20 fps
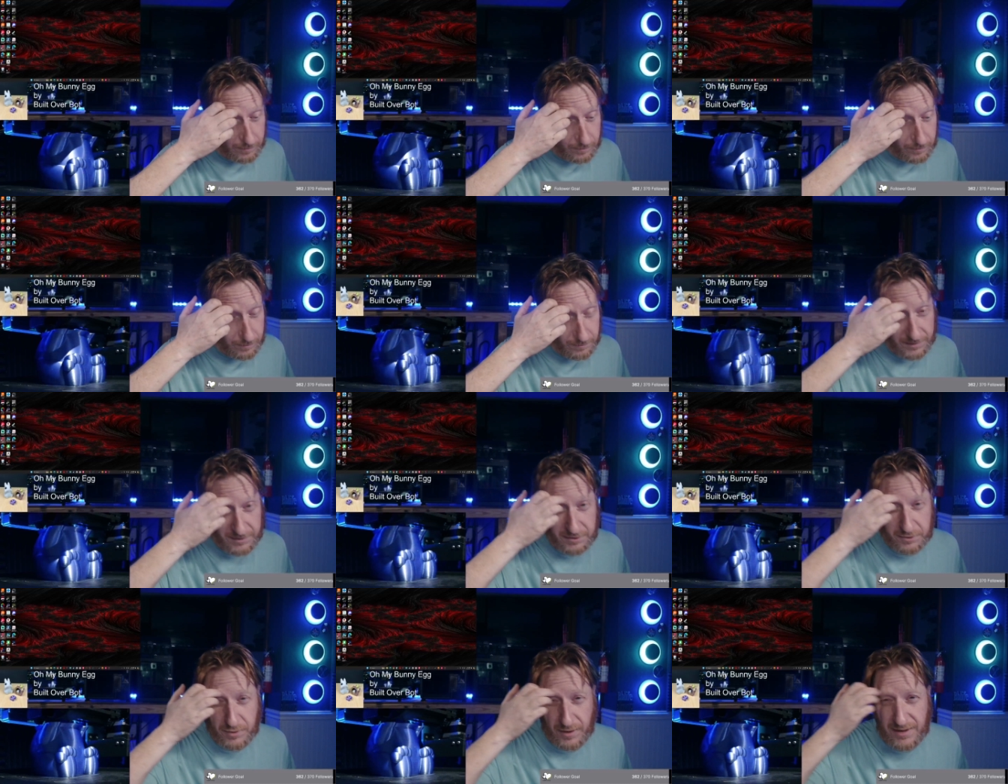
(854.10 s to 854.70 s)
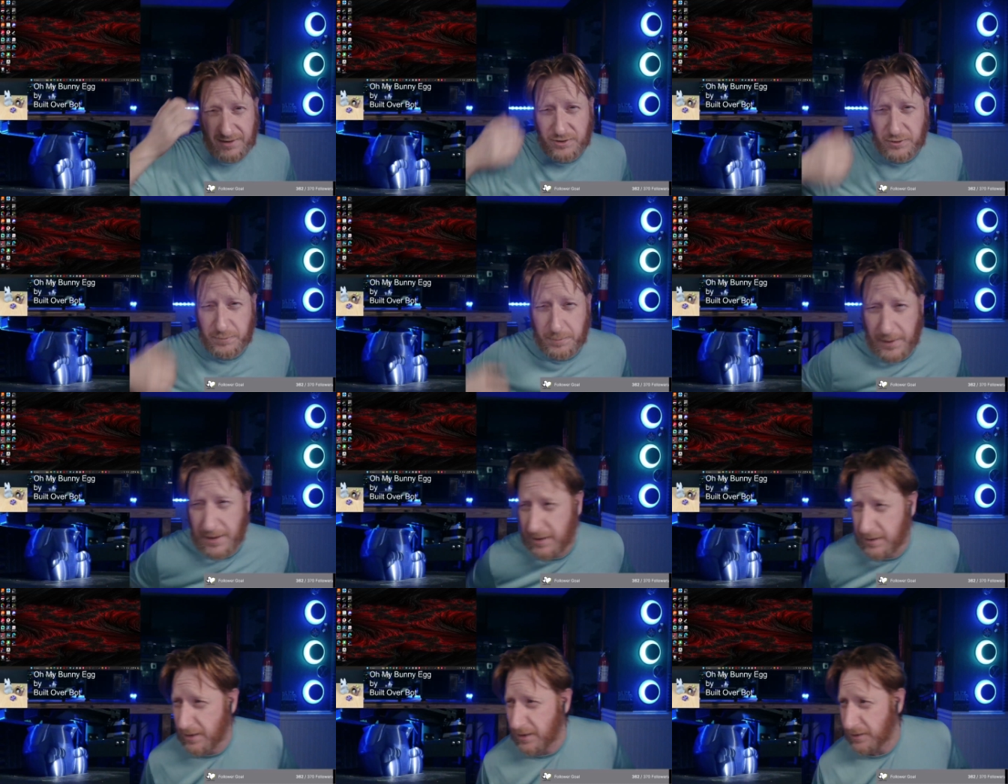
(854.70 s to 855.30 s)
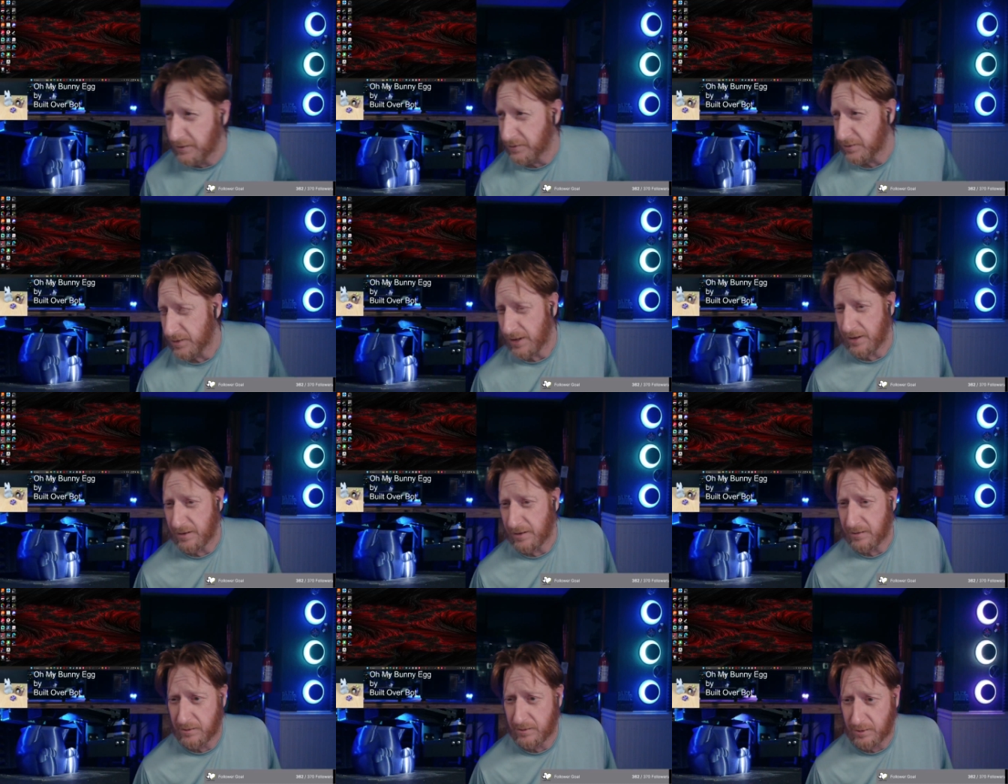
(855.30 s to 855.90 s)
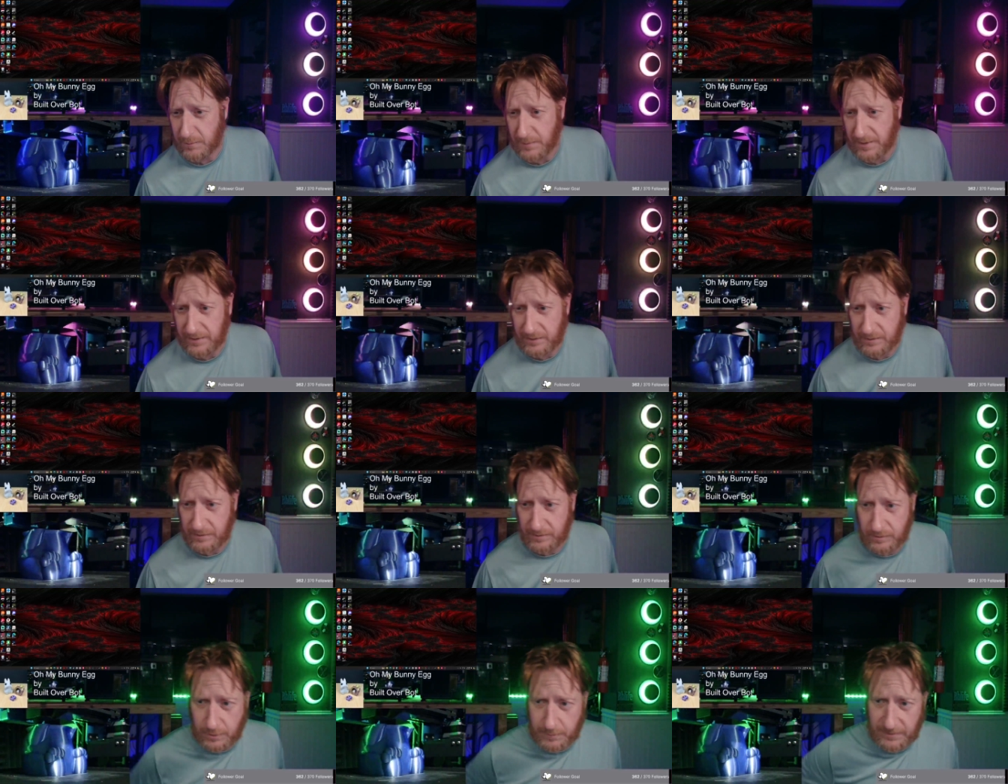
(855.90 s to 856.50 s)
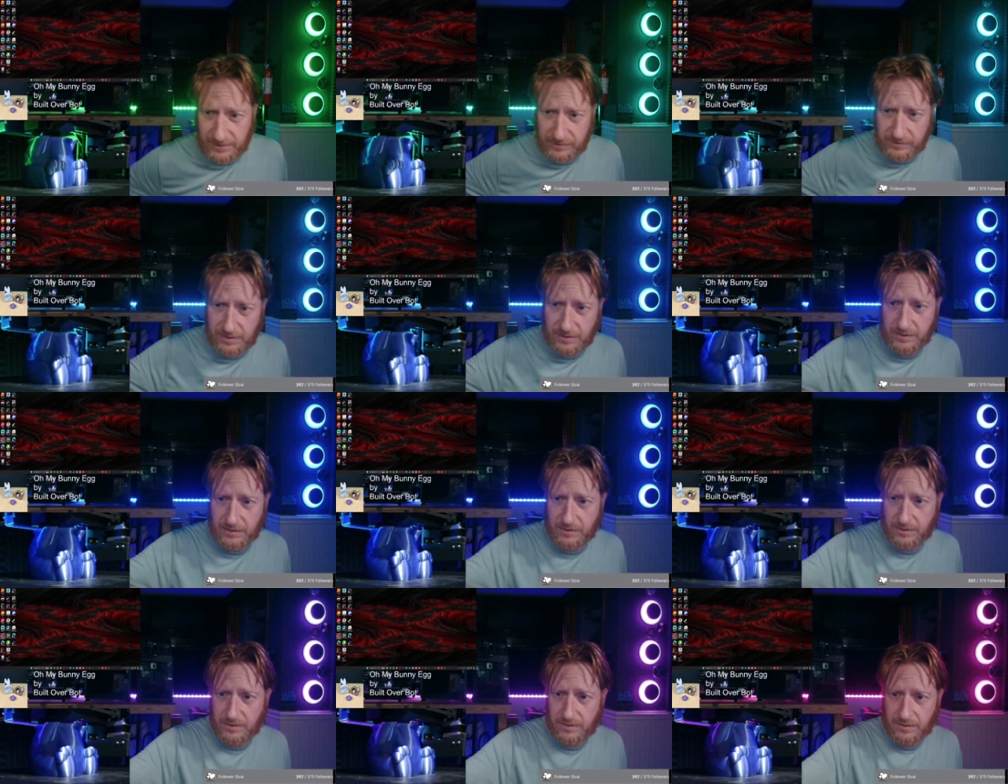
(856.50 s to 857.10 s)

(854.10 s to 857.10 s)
Went train spotting yesterday. Took my son